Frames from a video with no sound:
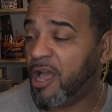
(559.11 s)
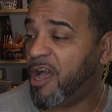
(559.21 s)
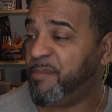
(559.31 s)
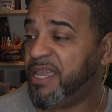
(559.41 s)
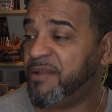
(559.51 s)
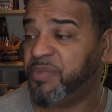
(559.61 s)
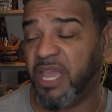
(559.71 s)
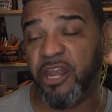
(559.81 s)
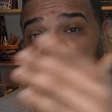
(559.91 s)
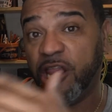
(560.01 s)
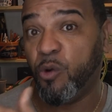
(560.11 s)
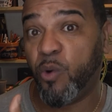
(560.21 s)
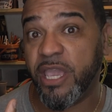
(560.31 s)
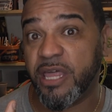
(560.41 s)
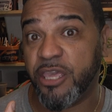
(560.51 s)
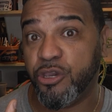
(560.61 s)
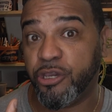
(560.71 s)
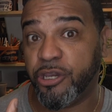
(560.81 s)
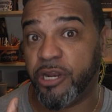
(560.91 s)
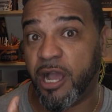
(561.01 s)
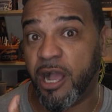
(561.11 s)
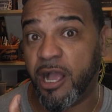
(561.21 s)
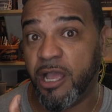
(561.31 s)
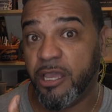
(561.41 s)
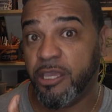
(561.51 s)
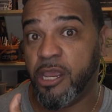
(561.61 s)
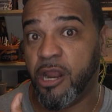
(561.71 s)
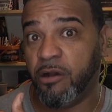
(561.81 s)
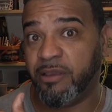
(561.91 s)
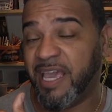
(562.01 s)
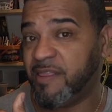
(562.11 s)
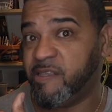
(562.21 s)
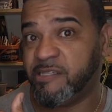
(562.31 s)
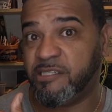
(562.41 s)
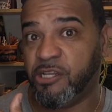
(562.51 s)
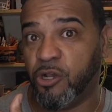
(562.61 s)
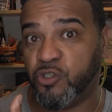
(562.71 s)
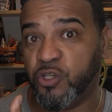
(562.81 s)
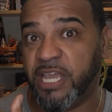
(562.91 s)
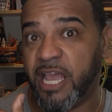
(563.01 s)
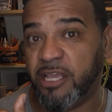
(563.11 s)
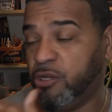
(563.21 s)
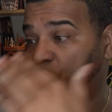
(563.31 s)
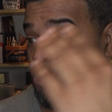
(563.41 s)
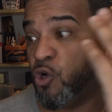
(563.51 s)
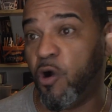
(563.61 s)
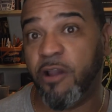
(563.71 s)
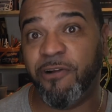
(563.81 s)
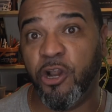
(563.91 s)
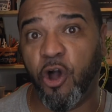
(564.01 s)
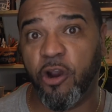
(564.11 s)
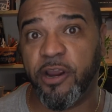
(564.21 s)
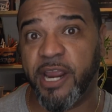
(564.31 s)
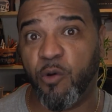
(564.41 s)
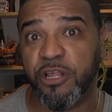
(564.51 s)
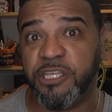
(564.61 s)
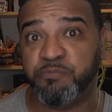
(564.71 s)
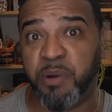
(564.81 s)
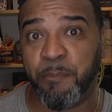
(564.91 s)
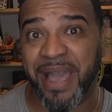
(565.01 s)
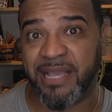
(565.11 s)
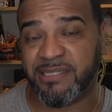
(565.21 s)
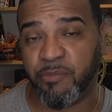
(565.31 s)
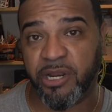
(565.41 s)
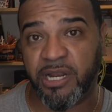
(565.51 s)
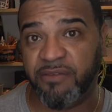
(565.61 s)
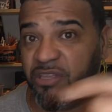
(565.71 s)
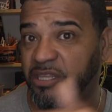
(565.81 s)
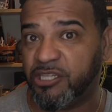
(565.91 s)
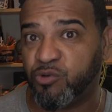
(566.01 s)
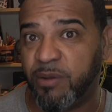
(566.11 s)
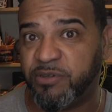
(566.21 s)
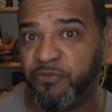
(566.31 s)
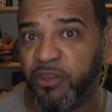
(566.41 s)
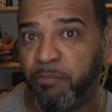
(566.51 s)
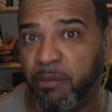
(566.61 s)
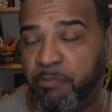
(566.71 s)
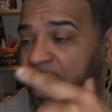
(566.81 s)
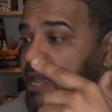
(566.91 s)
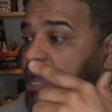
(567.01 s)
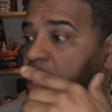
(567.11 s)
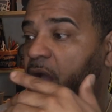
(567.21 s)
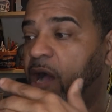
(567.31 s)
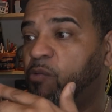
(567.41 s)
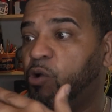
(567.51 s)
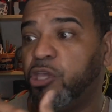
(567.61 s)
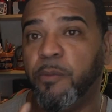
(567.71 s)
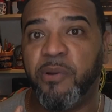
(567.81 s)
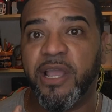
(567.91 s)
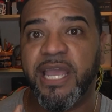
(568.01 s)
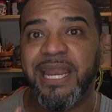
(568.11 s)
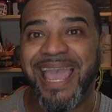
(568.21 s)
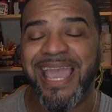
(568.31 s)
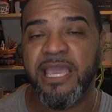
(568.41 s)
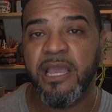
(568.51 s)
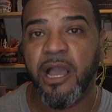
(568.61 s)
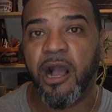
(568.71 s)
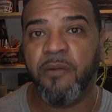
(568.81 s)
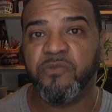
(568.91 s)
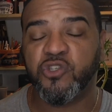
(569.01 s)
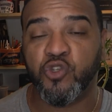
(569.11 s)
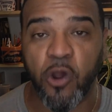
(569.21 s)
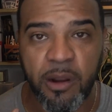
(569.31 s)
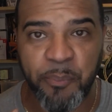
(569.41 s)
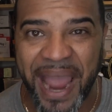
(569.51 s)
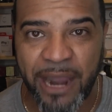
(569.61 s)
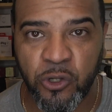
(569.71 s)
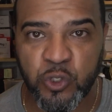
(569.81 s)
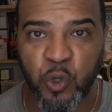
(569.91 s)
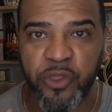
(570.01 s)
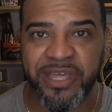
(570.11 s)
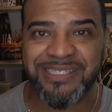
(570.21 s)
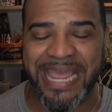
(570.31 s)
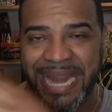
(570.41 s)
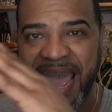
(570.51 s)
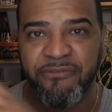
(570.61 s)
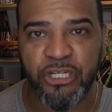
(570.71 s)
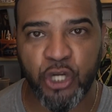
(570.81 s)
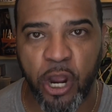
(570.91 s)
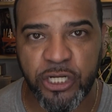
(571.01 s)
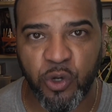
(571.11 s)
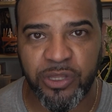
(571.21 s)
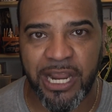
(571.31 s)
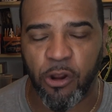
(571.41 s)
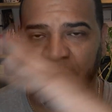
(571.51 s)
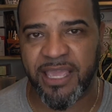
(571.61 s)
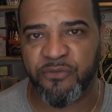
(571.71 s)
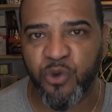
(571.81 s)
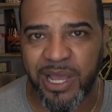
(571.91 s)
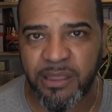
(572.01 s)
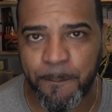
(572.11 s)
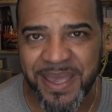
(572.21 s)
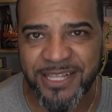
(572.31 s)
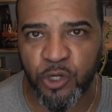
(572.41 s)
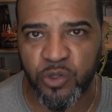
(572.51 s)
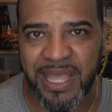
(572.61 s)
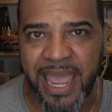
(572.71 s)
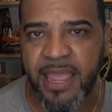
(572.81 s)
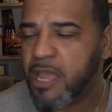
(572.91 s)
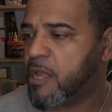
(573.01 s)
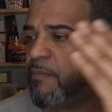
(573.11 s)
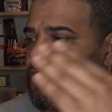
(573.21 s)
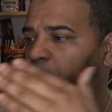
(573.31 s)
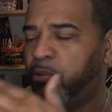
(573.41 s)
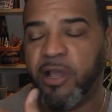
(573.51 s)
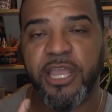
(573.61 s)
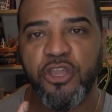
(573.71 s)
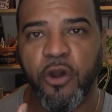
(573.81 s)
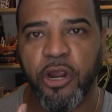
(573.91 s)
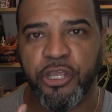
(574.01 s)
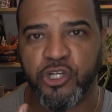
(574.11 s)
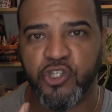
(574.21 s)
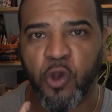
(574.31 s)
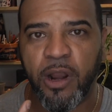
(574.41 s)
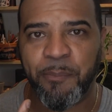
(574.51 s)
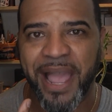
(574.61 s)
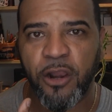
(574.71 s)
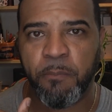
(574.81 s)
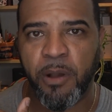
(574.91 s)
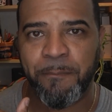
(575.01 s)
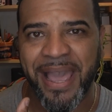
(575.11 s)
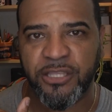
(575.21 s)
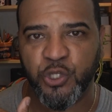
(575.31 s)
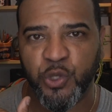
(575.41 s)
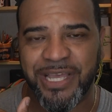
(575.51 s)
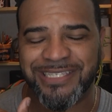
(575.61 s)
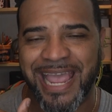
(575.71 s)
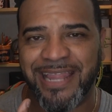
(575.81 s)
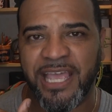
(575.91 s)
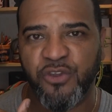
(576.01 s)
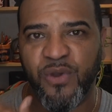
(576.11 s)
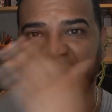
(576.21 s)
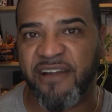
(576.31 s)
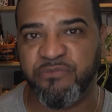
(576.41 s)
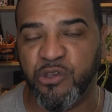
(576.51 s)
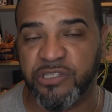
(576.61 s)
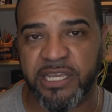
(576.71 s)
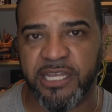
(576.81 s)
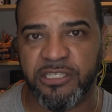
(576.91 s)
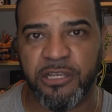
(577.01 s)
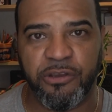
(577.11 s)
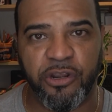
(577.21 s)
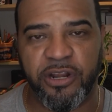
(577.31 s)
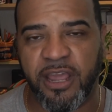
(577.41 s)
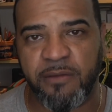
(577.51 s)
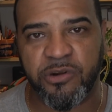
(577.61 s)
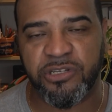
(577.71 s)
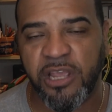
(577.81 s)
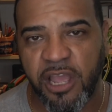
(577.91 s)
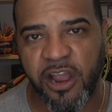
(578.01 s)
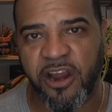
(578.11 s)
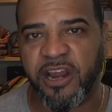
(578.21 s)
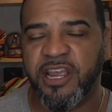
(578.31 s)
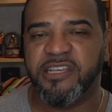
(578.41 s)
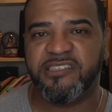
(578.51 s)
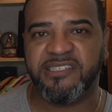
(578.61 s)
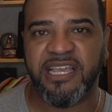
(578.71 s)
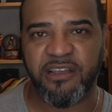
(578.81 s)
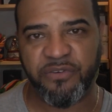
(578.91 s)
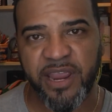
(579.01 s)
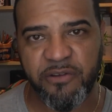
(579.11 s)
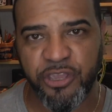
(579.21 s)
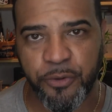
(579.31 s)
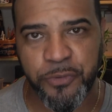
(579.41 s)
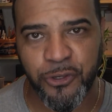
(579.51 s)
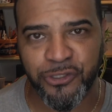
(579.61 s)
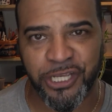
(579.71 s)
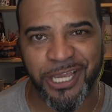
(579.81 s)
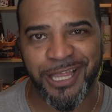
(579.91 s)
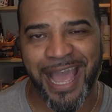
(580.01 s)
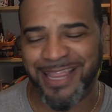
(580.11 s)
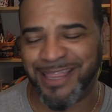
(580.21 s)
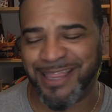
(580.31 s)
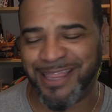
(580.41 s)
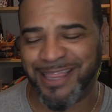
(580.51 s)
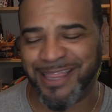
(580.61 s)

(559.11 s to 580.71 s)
I mean, another way that you could, get this, to go even longer, get one of these book bags. I'm gonna leave the description for the book bag, where you can plug in a solar panel to this and have it charge all day long. Like if you're at the beach all day, plug in your solar panel book bag to this, and then you have music until your neighbors are sick of hearing your music at the beach.